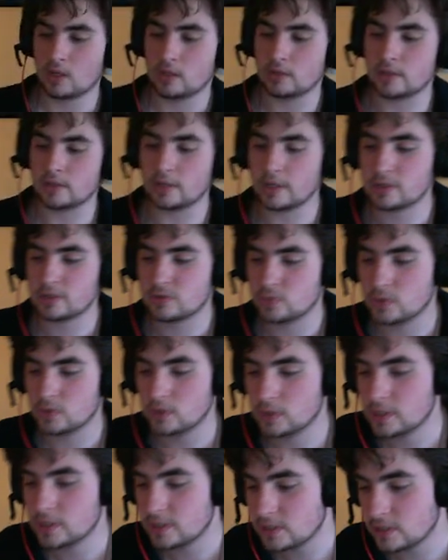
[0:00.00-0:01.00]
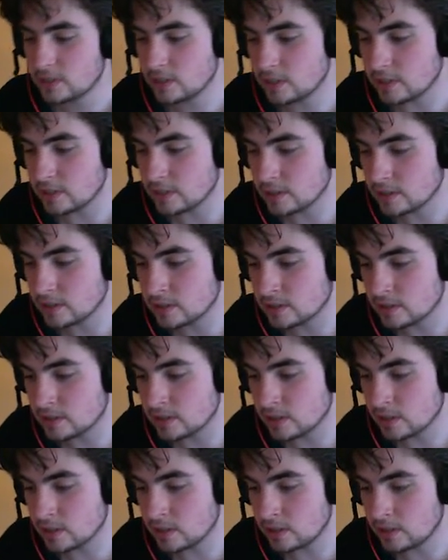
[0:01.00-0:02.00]
The next one listed is
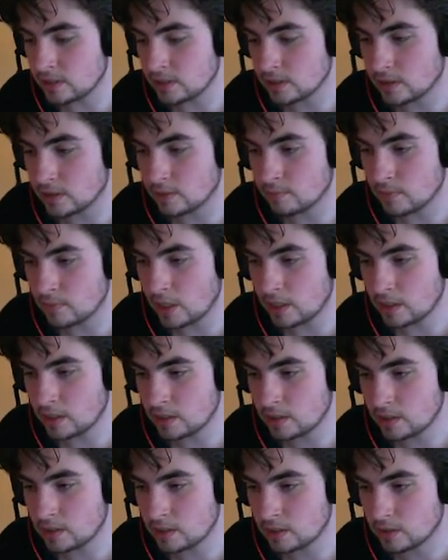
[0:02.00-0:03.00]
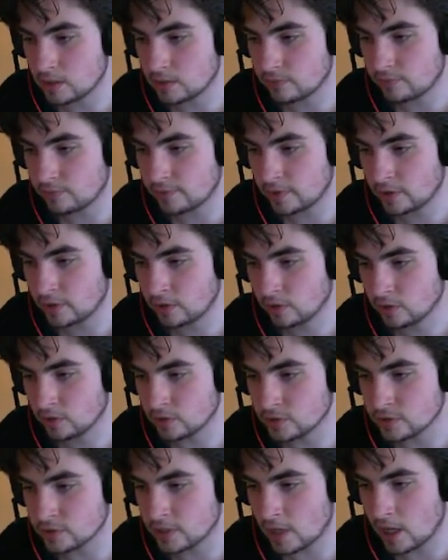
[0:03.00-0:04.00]
the many
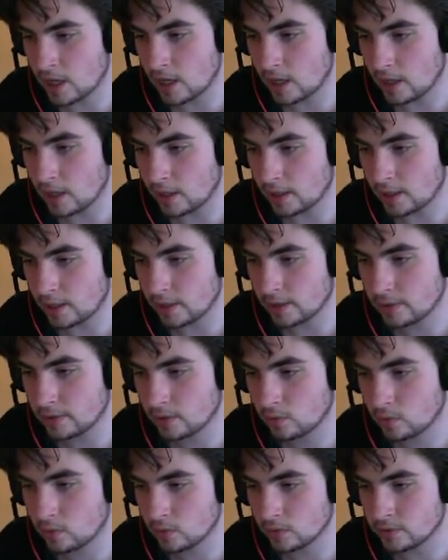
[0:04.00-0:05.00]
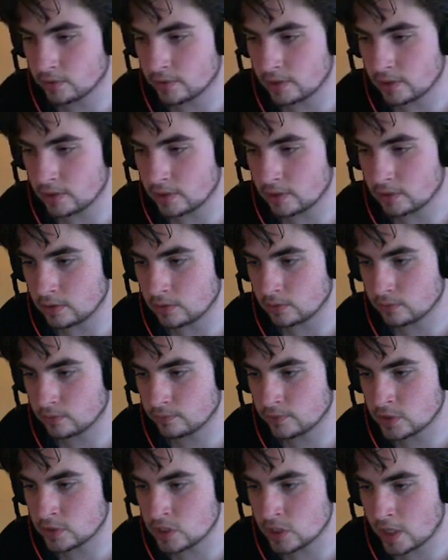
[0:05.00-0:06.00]
fingers guy, or the
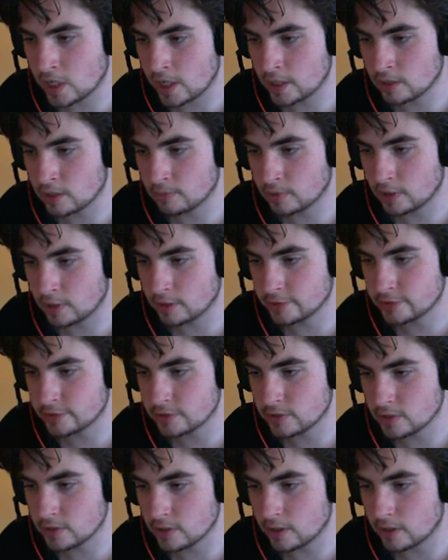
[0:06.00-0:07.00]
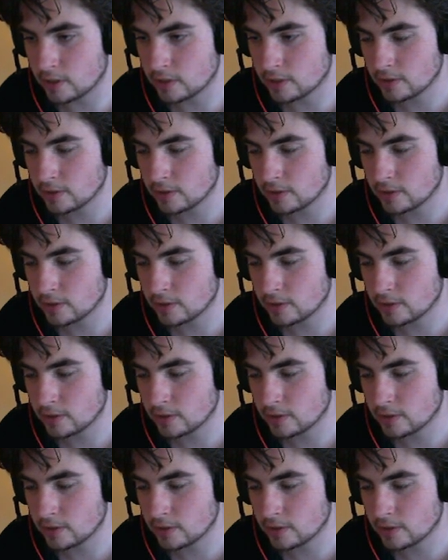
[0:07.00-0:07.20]
vagina monster.